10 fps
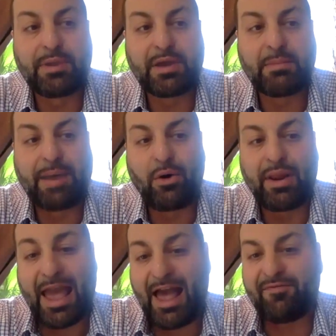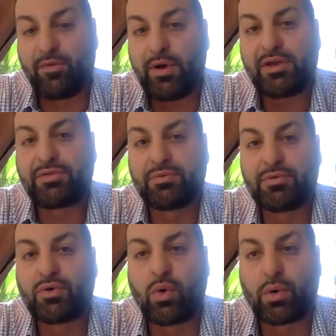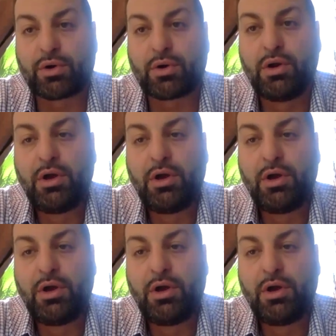about halfway through quarter